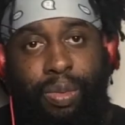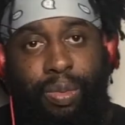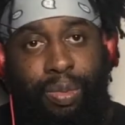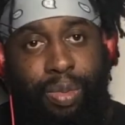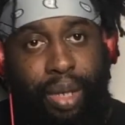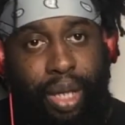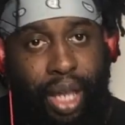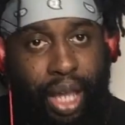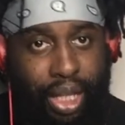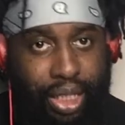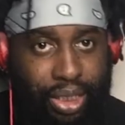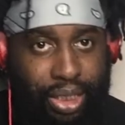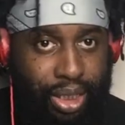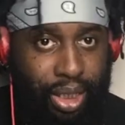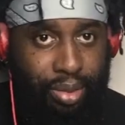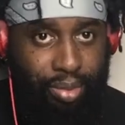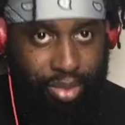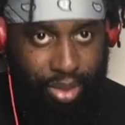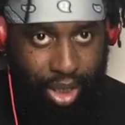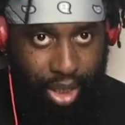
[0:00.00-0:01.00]
but at the
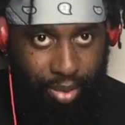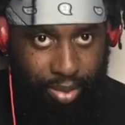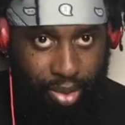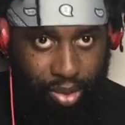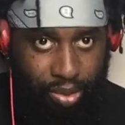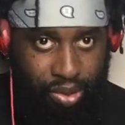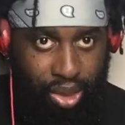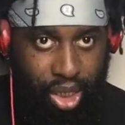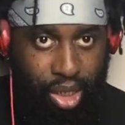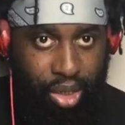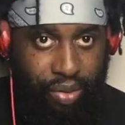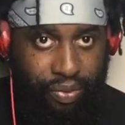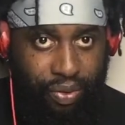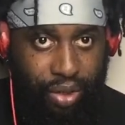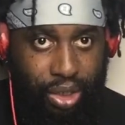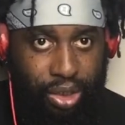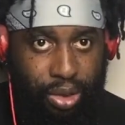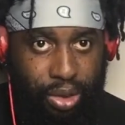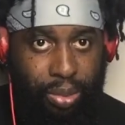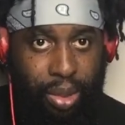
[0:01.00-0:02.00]
same time, those
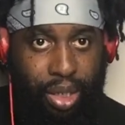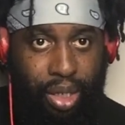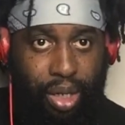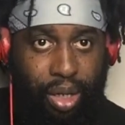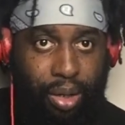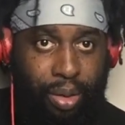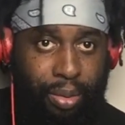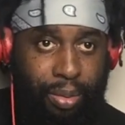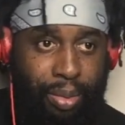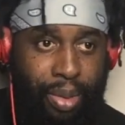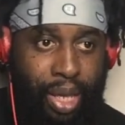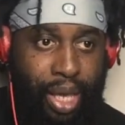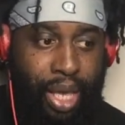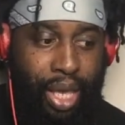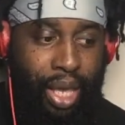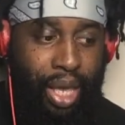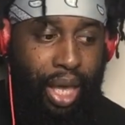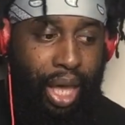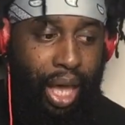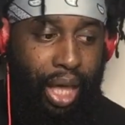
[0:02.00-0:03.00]
sacrifices might come
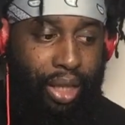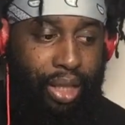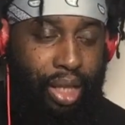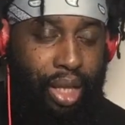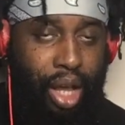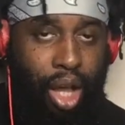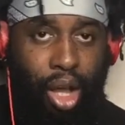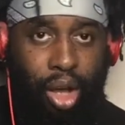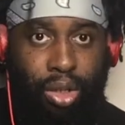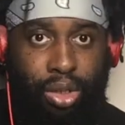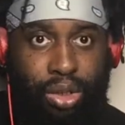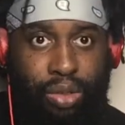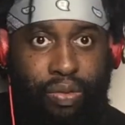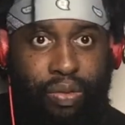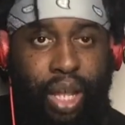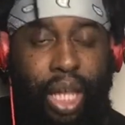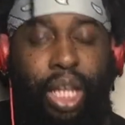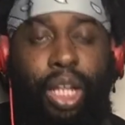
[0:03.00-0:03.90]
at the cost of like